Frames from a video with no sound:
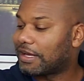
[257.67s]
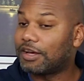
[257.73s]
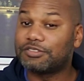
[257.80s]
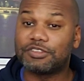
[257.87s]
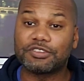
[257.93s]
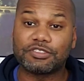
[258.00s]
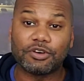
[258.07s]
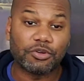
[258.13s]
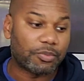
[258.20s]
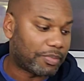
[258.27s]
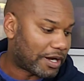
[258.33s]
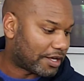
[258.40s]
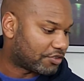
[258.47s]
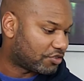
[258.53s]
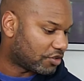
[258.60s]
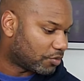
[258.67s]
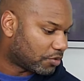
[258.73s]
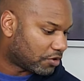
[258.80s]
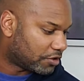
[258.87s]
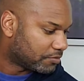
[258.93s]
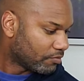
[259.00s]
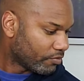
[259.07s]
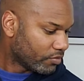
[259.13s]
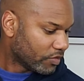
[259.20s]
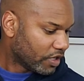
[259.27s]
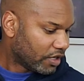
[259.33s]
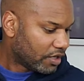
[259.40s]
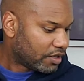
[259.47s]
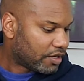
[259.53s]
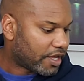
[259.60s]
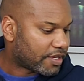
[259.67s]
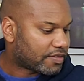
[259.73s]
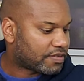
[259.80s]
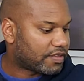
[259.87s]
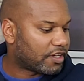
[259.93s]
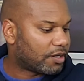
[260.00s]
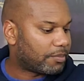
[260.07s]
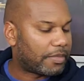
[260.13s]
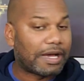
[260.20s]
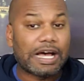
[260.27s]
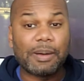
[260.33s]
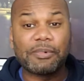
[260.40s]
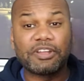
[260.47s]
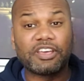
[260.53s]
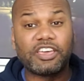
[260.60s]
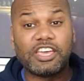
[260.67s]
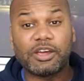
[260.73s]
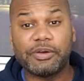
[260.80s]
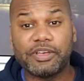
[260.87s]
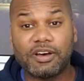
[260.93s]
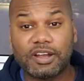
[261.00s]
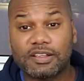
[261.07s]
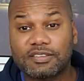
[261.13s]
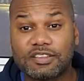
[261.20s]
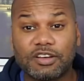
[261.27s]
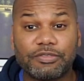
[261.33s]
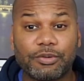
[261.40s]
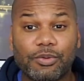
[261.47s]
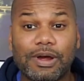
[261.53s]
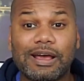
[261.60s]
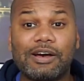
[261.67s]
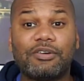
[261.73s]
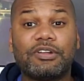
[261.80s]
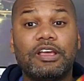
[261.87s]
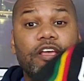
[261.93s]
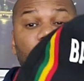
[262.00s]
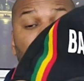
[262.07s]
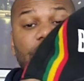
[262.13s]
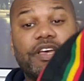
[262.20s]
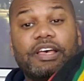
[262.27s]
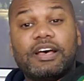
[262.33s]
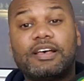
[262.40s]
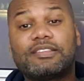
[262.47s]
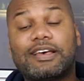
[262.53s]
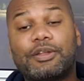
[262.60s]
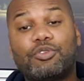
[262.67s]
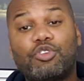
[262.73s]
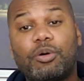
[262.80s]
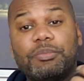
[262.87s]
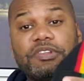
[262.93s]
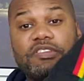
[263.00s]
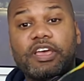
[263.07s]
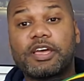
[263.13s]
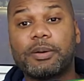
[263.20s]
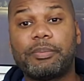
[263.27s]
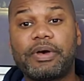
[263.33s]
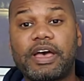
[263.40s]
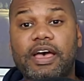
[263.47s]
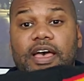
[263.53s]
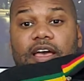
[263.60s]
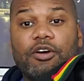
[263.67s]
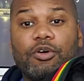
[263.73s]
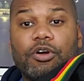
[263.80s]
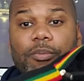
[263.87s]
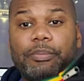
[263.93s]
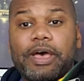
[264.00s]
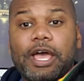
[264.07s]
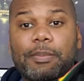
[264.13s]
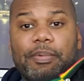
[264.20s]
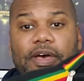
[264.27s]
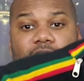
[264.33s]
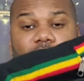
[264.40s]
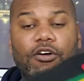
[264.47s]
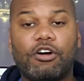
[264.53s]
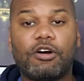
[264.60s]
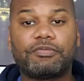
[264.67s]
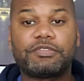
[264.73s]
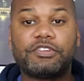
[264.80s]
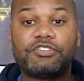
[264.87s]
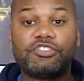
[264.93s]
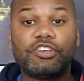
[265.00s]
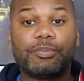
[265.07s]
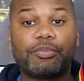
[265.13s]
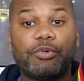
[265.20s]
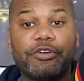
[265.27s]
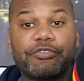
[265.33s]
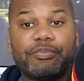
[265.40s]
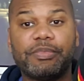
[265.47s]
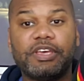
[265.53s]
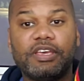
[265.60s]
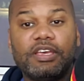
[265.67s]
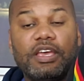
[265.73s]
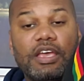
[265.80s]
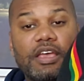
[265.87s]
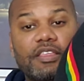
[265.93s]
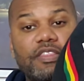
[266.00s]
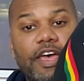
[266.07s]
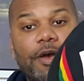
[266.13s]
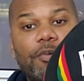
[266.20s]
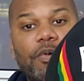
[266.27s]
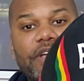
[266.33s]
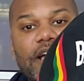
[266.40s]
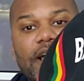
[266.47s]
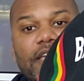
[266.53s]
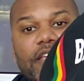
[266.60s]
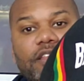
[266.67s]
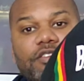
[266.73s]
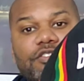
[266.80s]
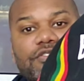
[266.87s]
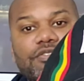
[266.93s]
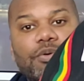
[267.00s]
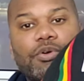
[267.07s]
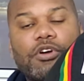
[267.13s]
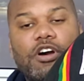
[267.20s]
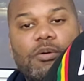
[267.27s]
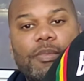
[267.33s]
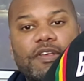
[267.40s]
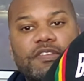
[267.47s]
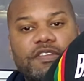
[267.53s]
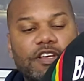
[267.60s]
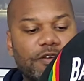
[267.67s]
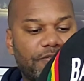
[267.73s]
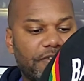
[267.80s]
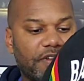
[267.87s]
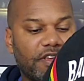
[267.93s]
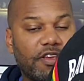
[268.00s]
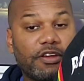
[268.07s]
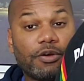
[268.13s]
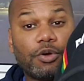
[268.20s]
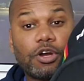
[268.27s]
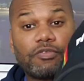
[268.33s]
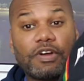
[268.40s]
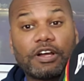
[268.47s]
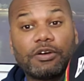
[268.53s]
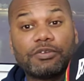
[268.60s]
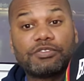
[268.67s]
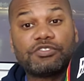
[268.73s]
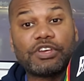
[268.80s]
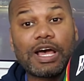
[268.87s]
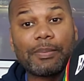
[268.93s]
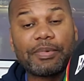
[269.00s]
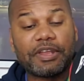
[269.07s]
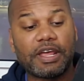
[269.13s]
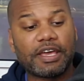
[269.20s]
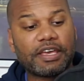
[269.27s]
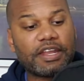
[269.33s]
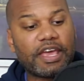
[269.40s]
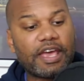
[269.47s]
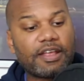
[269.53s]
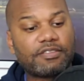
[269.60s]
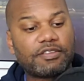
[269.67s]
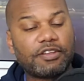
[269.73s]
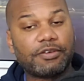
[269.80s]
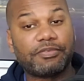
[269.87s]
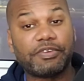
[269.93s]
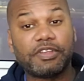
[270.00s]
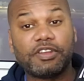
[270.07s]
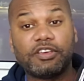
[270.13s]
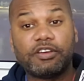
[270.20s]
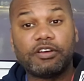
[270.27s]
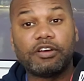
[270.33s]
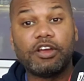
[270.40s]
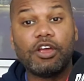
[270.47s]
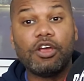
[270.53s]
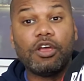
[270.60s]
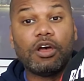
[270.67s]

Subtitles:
I'll just throw the poncho on. Next up, how I'm going to carry all that stuff around, because I normally take a bag or a backpack off the ship with me. That way I can store all my stuff in here, or if I go shopping, I can add stuff in here.